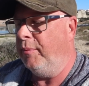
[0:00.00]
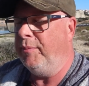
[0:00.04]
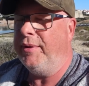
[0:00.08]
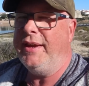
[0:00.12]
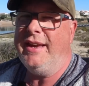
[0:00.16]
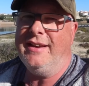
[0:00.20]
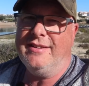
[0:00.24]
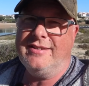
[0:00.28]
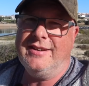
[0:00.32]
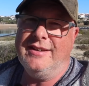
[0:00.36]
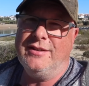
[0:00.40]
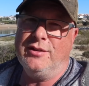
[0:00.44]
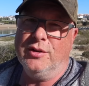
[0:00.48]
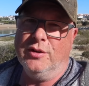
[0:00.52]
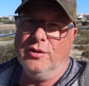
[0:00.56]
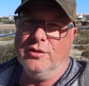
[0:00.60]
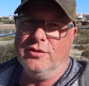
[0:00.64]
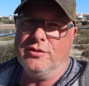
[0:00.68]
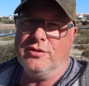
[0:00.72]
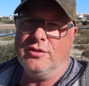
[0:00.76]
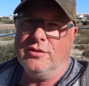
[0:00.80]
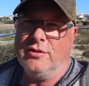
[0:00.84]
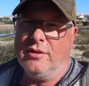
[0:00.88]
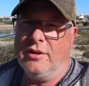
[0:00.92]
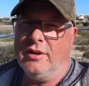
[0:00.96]
Yes, it
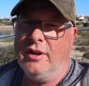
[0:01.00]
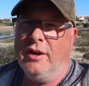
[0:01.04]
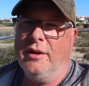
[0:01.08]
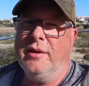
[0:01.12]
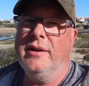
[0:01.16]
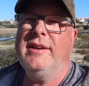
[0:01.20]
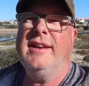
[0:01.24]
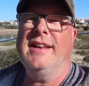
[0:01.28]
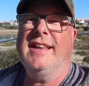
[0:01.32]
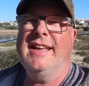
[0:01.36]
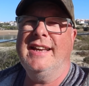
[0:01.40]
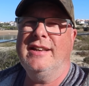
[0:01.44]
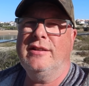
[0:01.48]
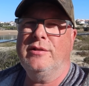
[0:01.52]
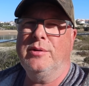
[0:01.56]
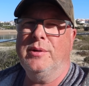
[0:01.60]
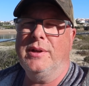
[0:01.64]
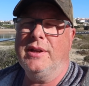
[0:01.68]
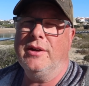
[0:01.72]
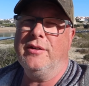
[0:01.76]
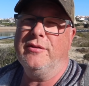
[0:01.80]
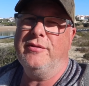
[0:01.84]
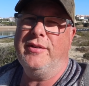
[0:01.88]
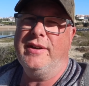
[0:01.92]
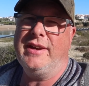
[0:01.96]
does. I'm going to link to a
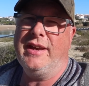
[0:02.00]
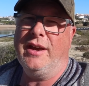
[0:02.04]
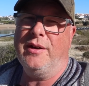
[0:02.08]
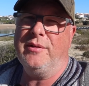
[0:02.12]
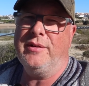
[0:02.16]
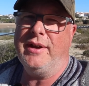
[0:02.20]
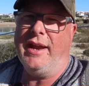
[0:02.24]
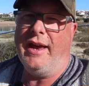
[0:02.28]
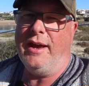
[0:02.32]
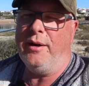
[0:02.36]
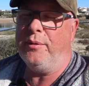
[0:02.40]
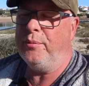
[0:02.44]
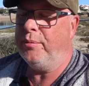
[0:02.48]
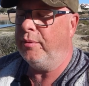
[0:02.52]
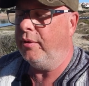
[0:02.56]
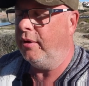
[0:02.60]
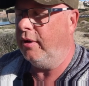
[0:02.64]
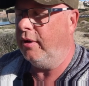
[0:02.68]
little video now,